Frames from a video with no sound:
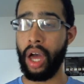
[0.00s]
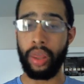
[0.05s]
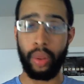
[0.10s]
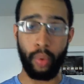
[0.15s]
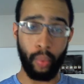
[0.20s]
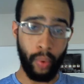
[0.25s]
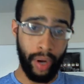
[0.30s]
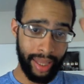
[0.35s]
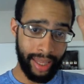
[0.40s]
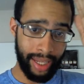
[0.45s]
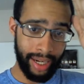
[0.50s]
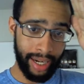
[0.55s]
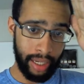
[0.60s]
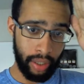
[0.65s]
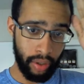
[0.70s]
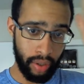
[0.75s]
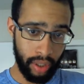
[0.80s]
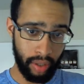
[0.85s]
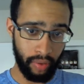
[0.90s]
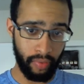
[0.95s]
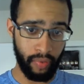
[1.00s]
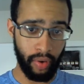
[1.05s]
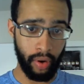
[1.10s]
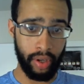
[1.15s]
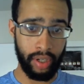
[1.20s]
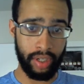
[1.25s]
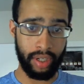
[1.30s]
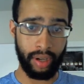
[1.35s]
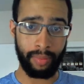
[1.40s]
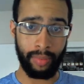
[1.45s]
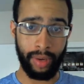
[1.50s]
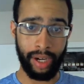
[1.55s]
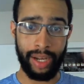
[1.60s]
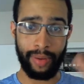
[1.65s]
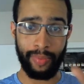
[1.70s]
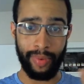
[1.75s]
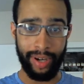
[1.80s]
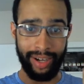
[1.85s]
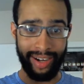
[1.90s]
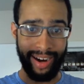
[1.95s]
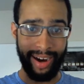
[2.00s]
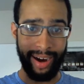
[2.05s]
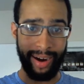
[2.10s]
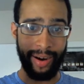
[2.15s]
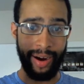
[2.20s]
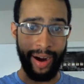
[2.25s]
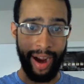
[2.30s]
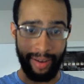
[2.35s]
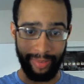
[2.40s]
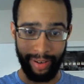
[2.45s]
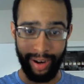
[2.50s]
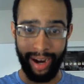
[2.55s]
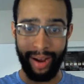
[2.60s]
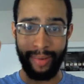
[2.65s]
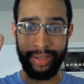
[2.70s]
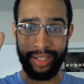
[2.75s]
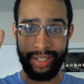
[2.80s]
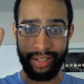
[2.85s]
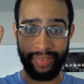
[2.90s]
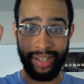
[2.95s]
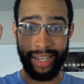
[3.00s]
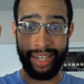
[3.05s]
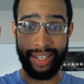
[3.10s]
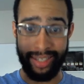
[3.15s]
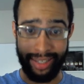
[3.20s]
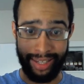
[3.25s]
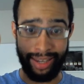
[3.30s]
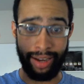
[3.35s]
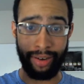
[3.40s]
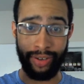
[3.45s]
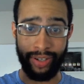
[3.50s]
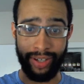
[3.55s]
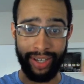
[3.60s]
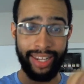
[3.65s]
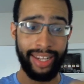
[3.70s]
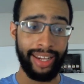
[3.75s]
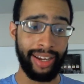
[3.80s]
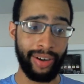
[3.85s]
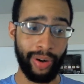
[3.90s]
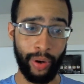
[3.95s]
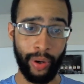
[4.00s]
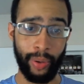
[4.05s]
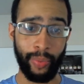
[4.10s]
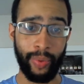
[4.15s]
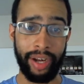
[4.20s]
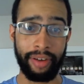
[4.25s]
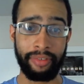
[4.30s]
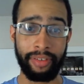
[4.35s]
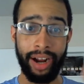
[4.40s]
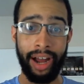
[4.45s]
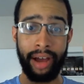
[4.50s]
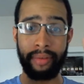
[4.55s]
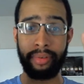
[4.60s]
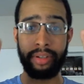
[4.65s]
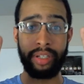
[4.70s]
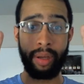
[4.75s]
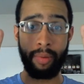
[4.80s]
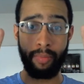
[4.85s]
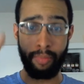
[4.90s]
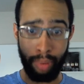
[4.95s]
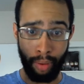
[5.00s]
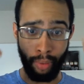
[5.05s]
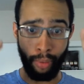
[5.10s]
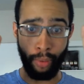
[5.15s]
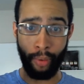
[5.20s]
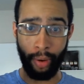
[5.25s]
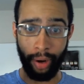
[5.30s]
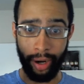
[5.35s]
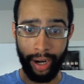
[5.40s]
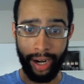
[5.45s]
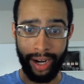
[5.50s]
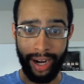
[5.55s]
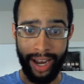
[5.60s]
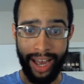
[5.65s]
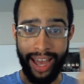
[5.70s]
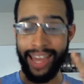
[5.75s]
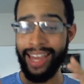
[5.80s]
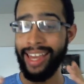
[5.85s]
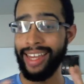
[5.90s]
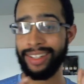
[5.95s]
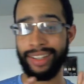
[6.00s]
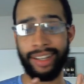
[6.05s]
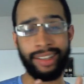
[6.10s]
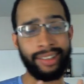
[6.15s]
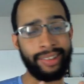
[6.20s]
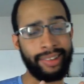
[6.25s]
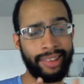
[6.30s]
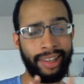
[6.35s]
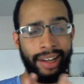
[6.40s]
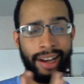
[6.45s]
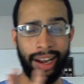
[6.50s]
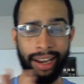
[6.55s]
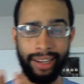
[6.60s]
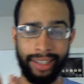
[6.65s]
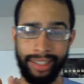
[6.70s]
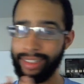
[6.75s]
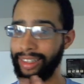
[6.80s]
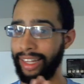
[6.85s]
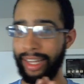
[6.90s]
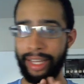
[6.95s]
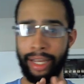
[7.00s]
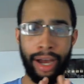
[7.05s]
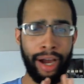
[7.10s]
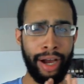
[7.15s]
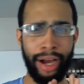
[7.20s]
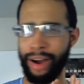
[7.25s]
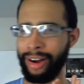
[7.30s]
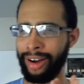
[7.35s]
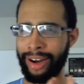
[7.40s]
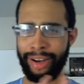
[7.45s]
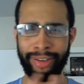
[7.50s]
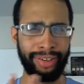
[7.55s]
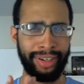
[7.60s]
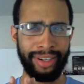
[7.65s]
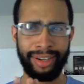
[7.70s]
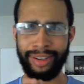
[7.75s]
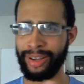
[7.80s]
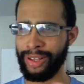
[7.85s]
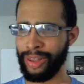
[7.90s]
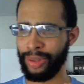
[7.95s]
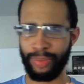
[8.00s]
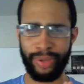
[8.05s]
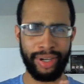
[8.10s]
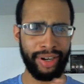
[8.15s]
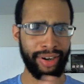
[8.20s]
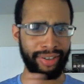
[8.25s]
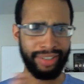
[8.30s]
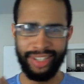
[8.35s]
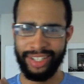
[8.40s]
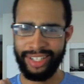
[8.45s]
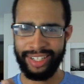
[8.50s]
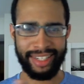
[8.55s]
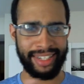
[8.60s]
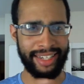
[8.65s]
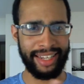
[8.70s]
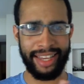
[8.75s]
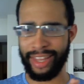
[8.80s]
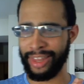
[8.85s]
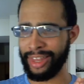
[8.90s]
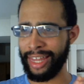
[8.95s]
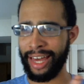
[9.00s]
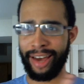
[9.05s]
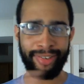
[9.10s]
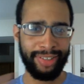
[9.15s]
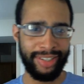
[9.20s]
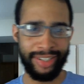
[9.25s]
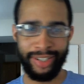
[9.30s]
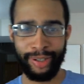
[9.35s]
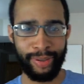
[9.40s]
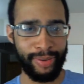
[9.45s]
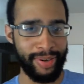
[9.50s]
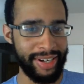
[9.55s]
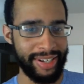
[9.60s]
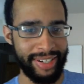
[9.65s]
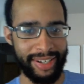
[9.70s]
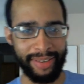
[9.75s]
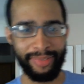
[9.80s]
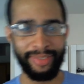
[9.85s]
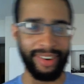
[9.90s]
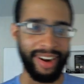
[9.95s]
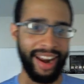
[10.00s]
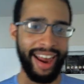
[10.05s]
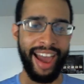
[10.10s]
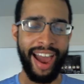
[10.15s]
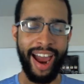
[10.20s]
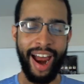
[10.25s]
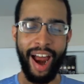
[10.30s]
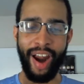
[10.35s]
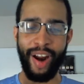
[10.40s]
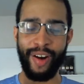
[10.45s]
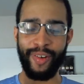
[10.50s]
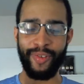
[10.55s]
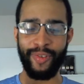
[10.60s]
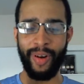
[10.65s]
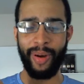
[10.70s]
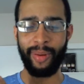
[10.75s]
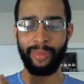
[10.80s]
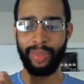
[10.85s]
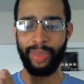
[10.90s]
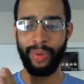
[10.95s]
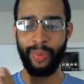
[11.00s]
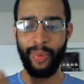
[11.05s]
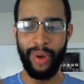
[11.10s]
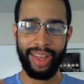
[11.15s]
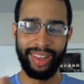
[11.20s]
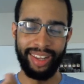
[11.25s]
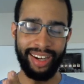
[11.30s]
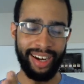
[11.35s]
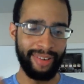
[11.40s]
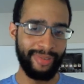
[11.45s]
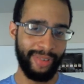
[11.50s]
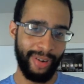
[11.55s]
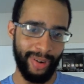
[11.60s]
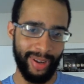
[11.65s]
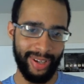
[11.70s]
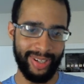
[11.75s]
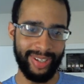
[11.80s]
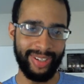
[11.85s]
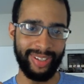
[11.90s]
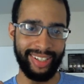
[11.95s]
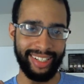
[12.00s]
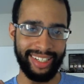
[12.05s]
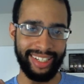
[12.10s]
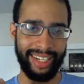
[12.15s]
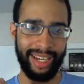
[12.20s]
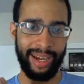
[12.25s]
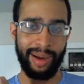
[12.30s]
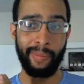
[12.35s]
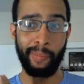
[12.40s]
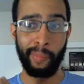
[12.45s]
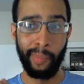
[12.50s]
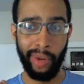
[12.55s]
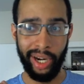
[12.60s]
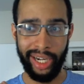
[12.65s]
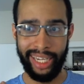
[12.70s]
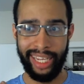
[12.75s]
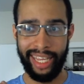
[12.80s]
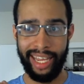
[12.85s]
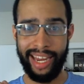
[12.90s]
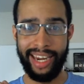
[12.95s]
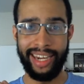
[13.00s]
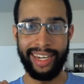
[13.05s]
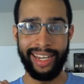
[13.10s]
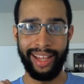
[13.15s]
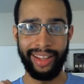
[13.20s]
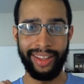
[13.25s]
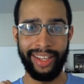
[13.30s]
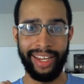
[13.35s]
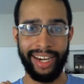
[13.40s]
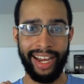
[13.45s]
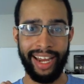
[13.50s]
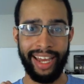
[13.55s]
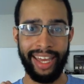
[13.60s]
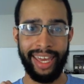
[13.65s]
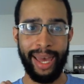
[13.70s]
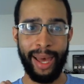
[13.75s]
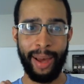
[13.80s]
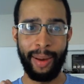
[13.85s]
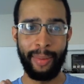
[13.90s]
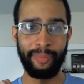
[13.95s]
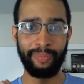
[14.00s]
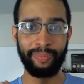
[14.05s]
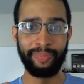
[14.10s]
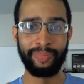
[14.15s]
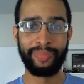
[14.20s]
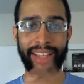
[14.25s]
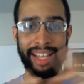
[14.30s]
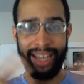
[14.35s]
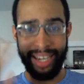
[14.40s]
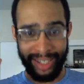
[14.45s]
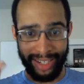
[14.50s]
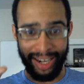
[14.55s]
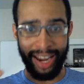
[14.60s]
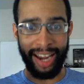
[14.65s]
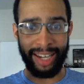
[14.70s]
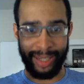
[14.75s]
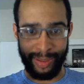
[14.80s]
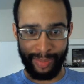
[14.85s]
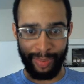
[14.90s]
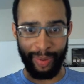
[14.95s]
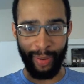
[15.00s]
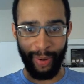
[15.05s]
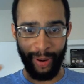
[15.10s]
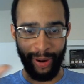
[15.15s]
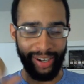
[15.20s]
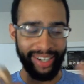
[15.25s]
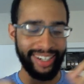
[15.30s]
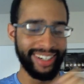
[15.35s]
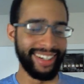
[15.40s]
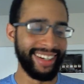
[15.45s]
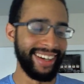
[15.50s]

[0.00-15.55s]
the way that I used to focus on money whenever I was living in scarcity or whenever I was poor is a lot, like 100, 360, 1,000 degrees different from the way that I focus on money now that I am not poor.